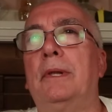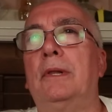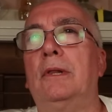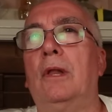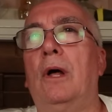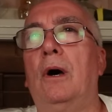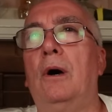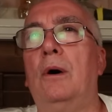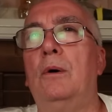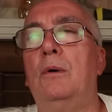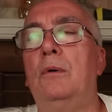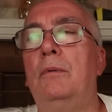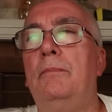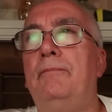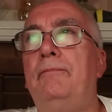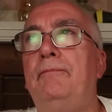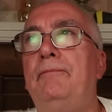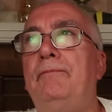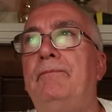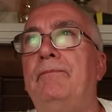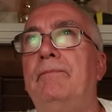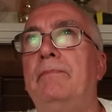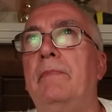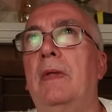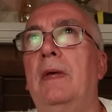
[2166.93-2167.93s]
low,
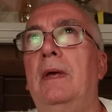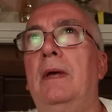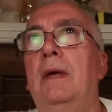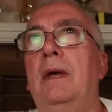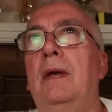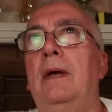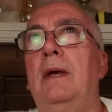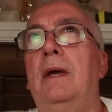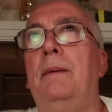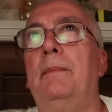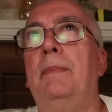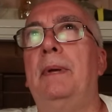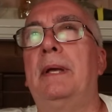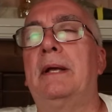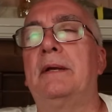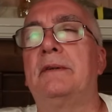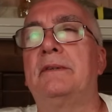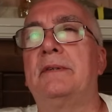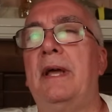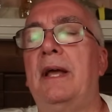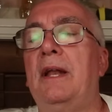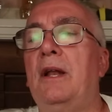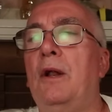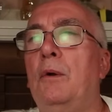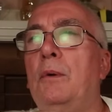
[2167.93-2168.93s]
because
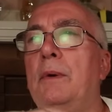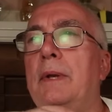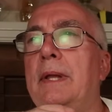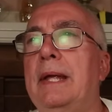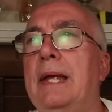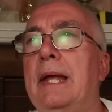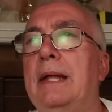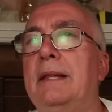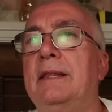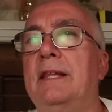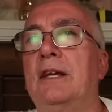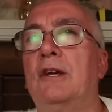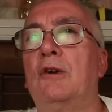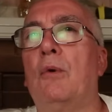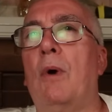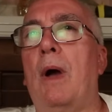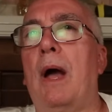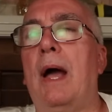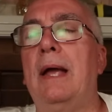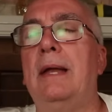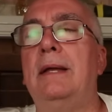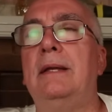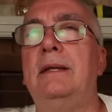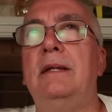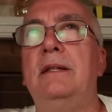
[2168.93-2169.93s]
I'd only get the
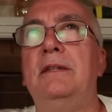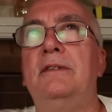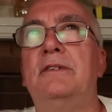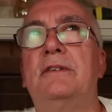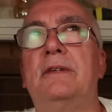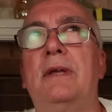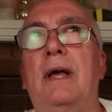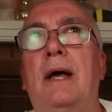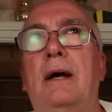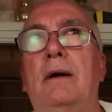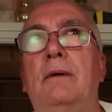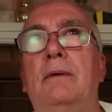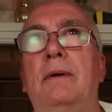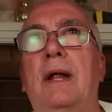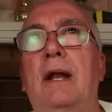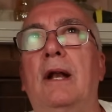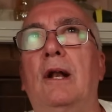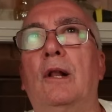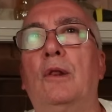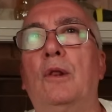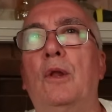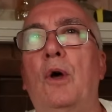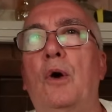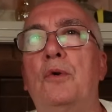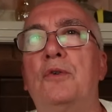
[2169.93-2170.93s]
grinding sound at a
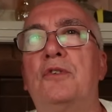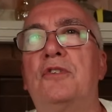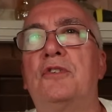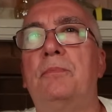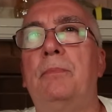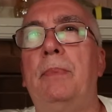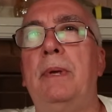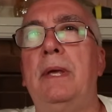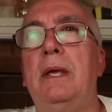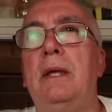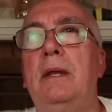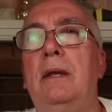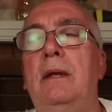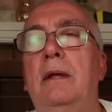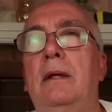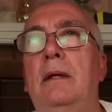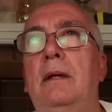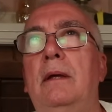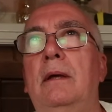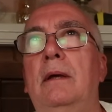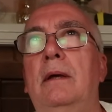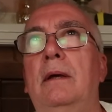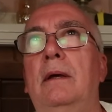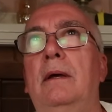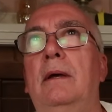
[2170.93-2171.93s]
low speed.
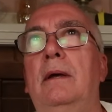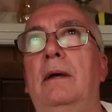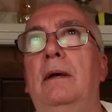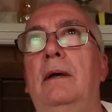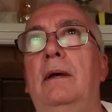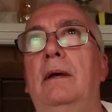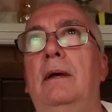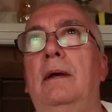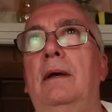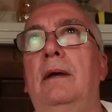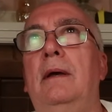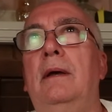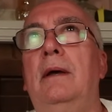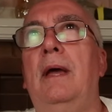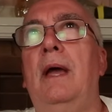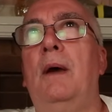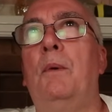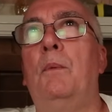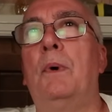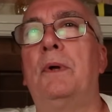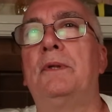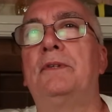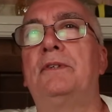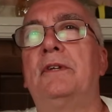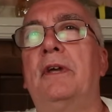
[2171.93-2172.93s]
And
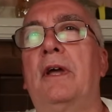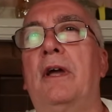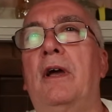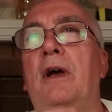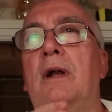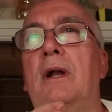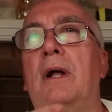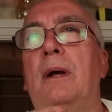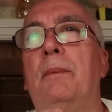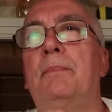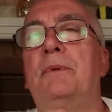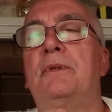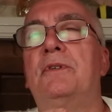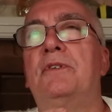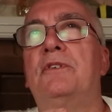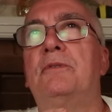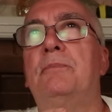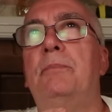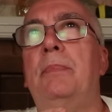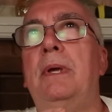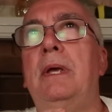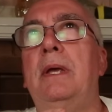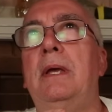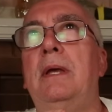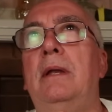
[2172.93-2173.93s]
once I got up to
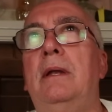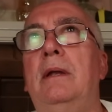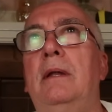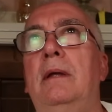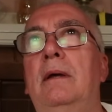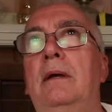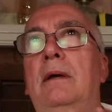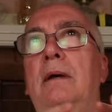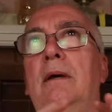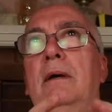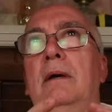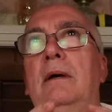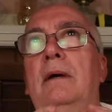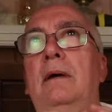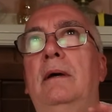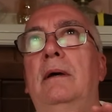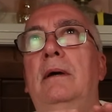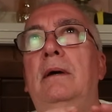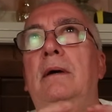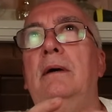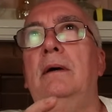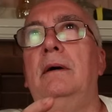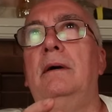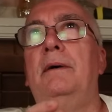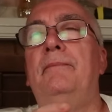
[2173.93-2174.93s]
speed,
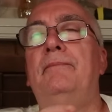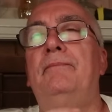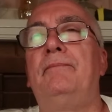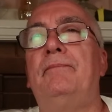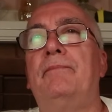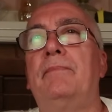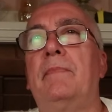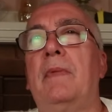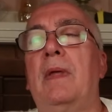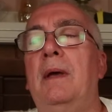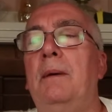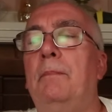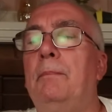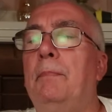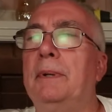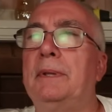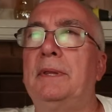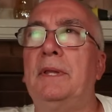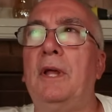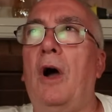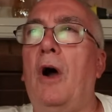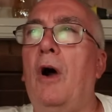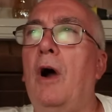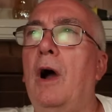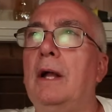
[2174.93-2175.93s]
but
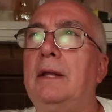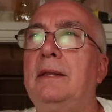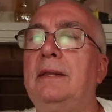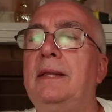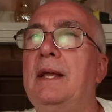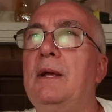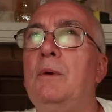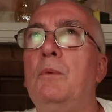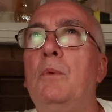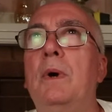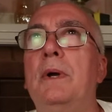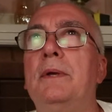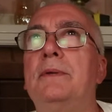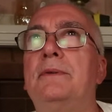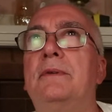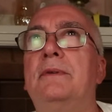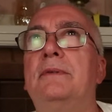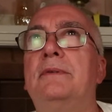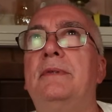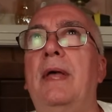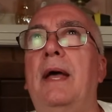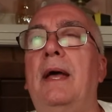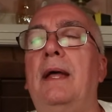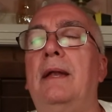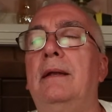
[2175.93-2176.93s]
the odd thing was
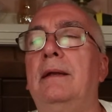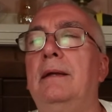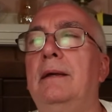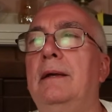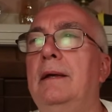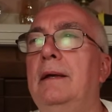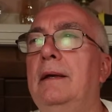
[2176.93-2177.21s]
is that